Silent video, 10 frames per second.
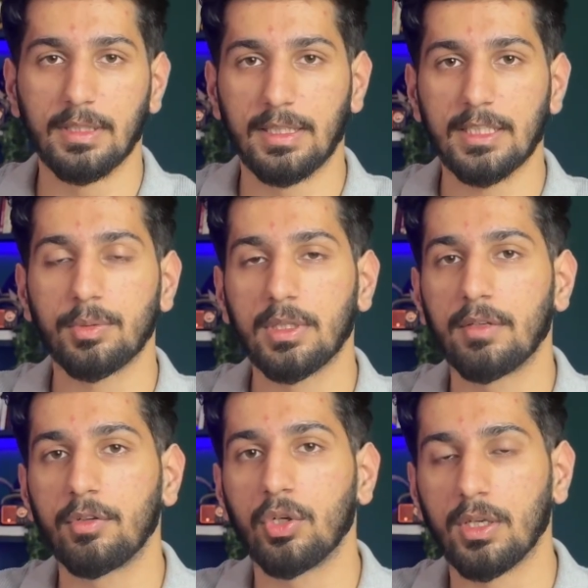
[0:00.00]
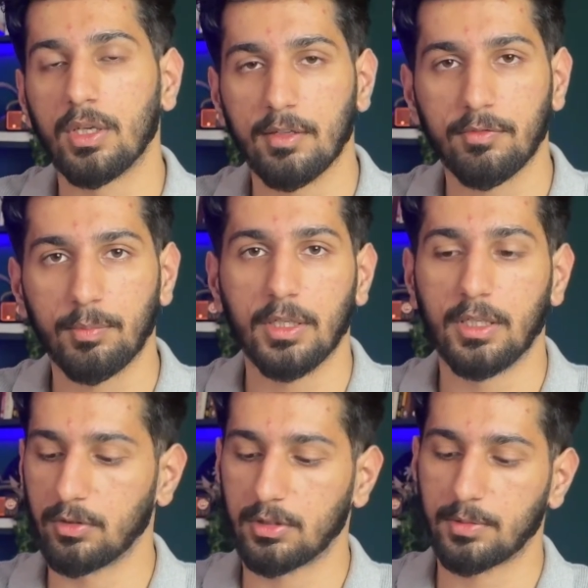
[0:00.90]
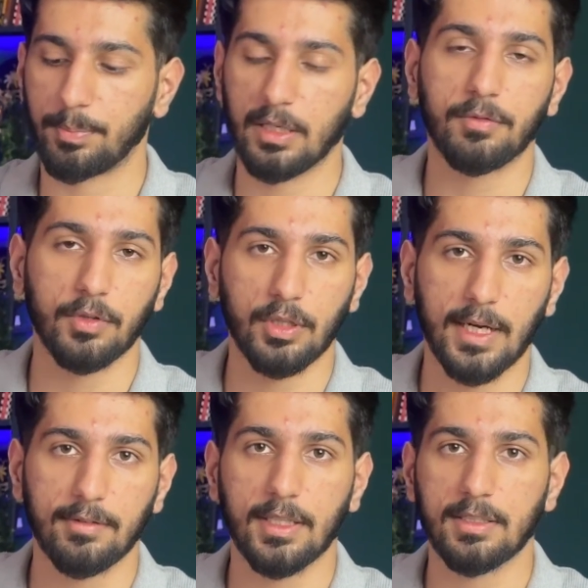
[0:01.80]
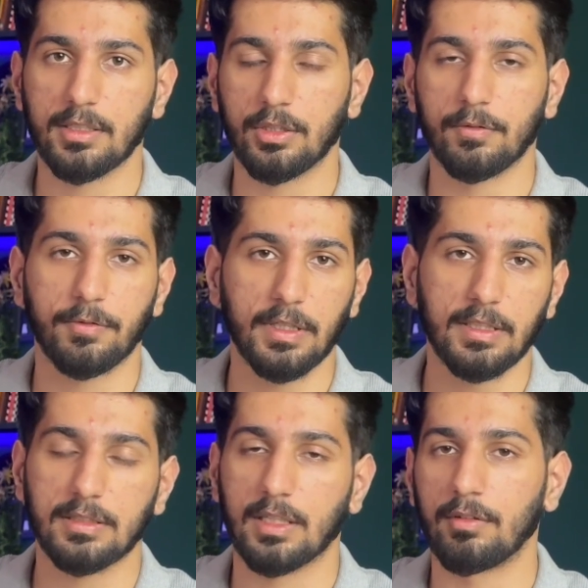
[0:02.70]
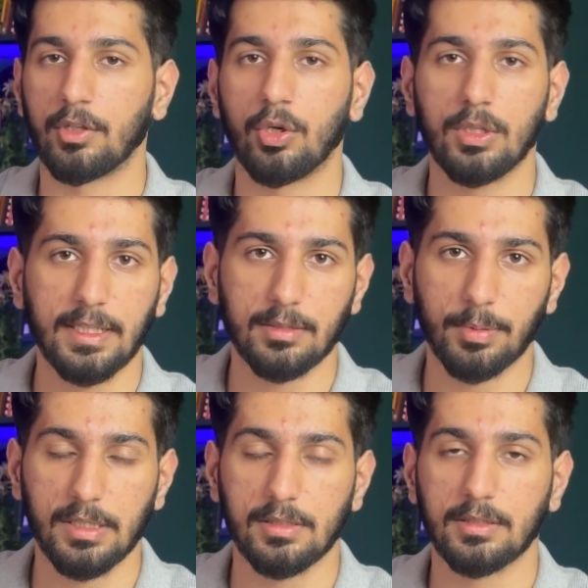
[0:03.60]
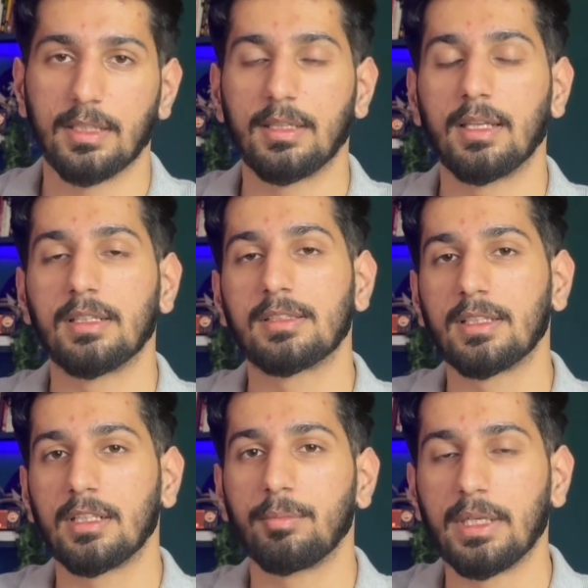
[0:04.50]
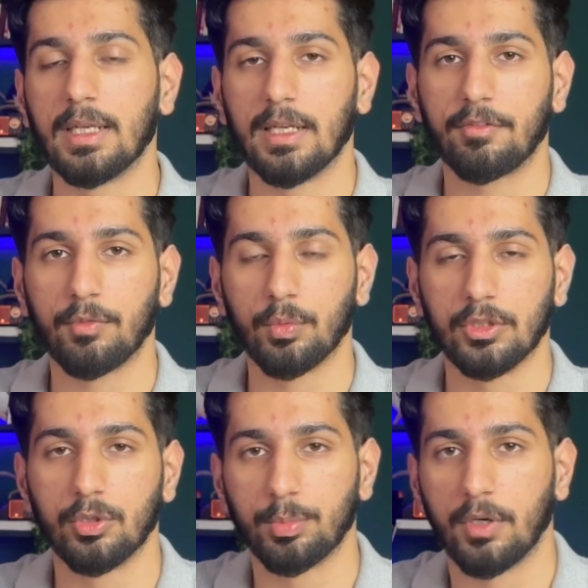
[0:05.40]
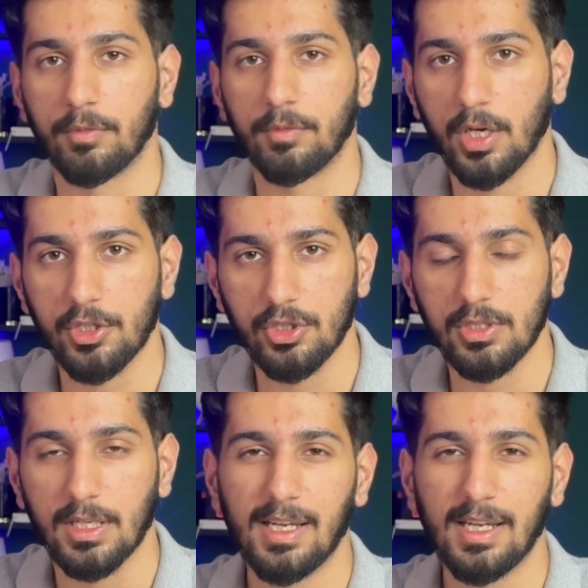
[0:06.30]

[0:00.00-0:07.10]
This will give you enough money to spend for your advertising, your fees, cover all the expenses, and then still be left with good profit margins